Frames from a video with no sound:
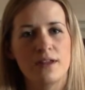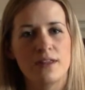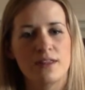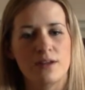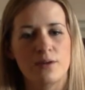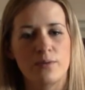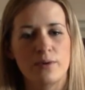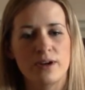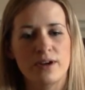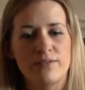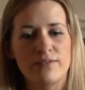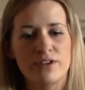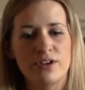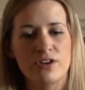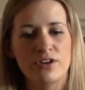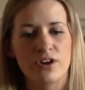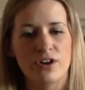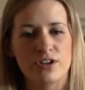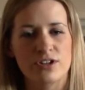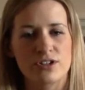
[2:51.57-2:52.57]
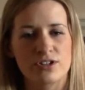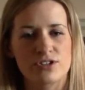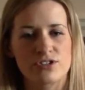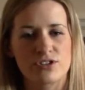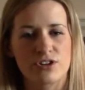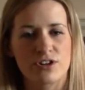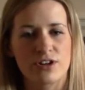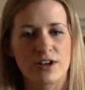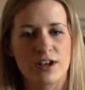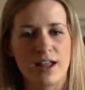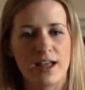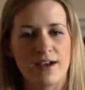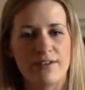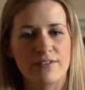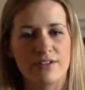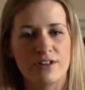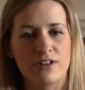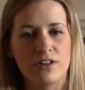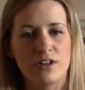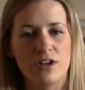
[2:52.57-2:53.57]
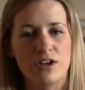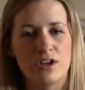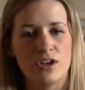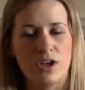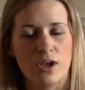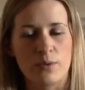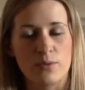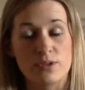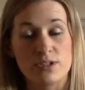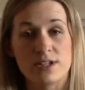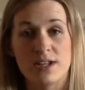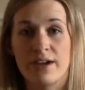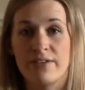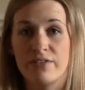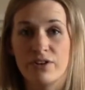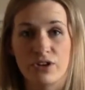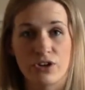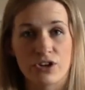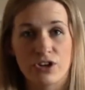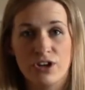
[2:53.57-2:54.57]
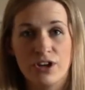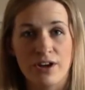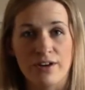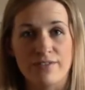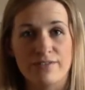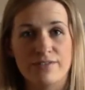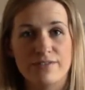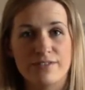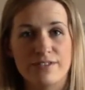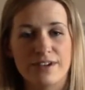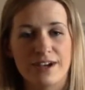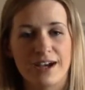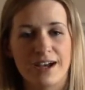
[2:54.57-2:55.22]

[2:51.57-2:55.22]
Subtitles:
that whenever you got to a certain level it was never good enough,